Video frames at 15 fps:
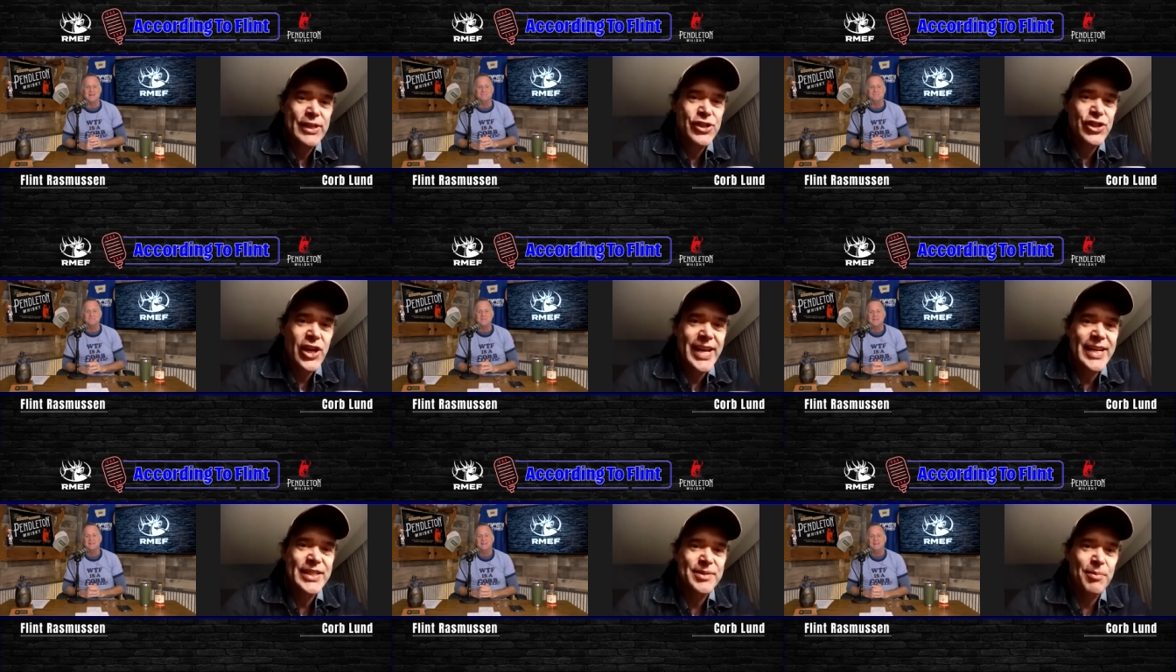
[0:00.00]
playing
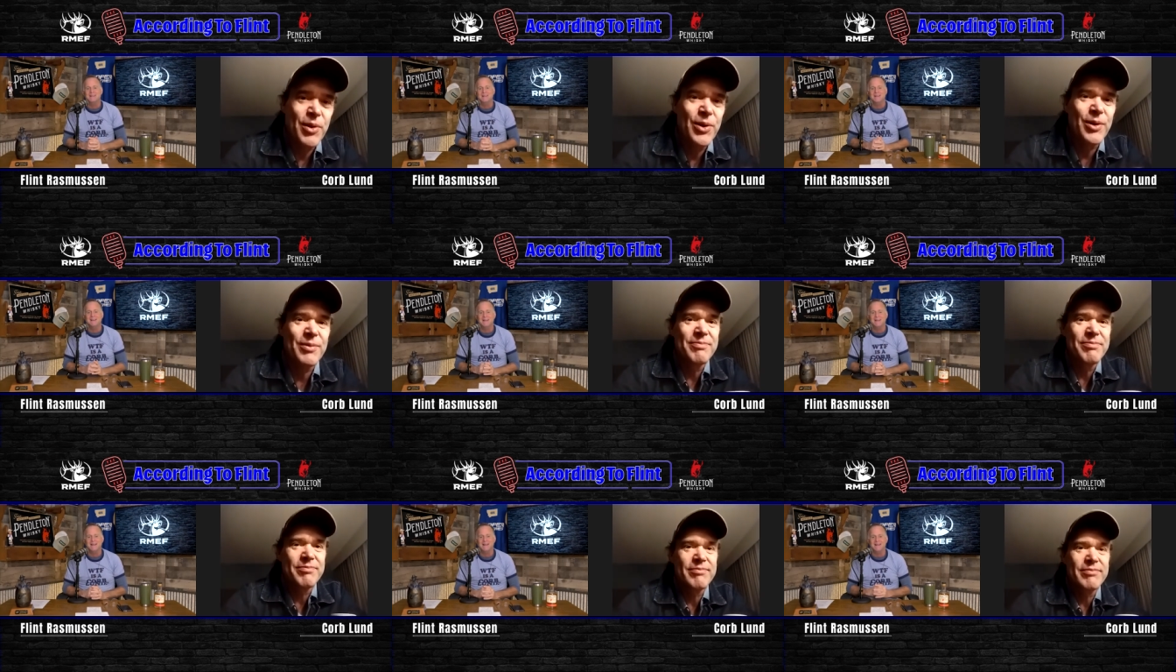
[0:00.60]
Cheyenne
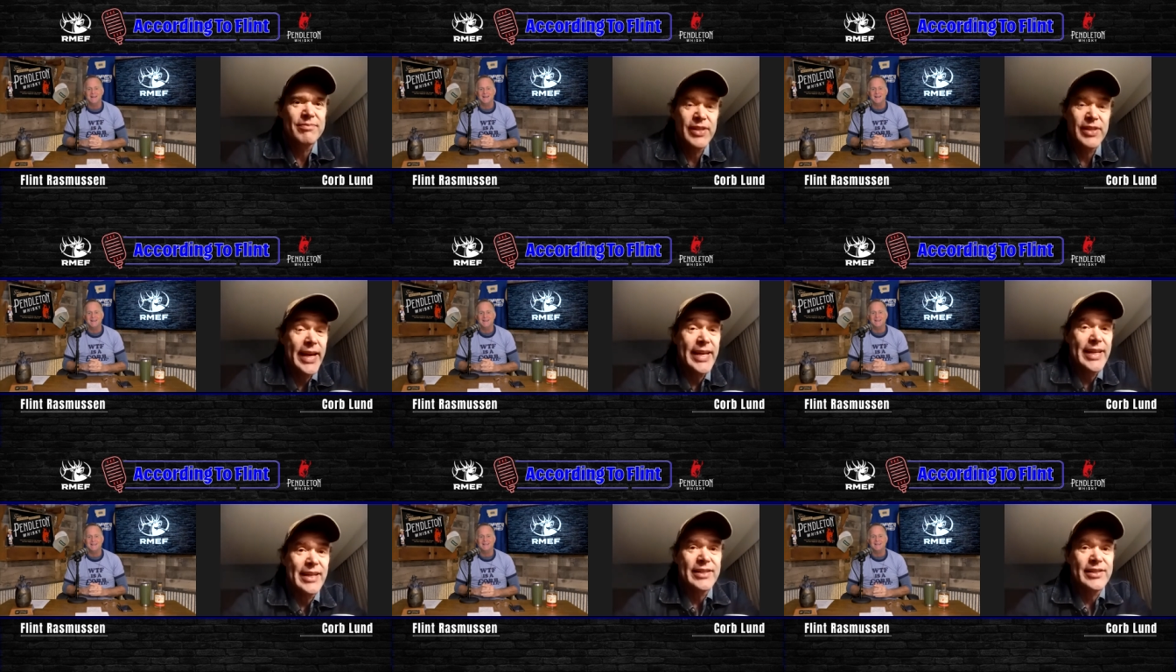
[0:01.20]
tomorrow,
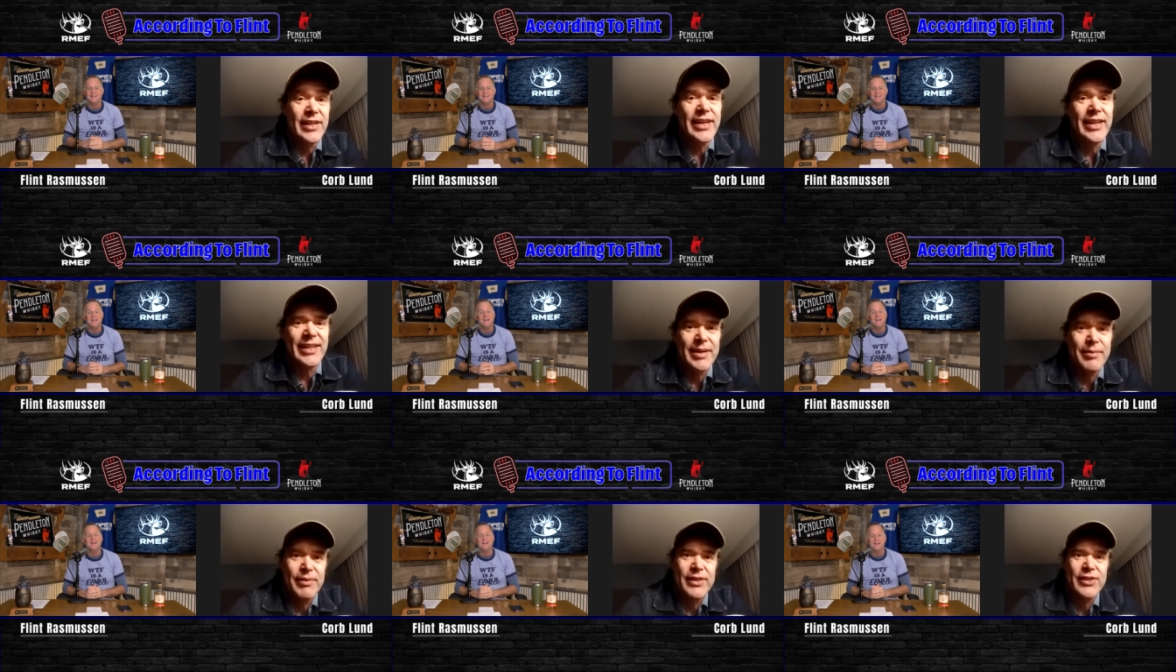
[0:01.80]
tonight, tonight.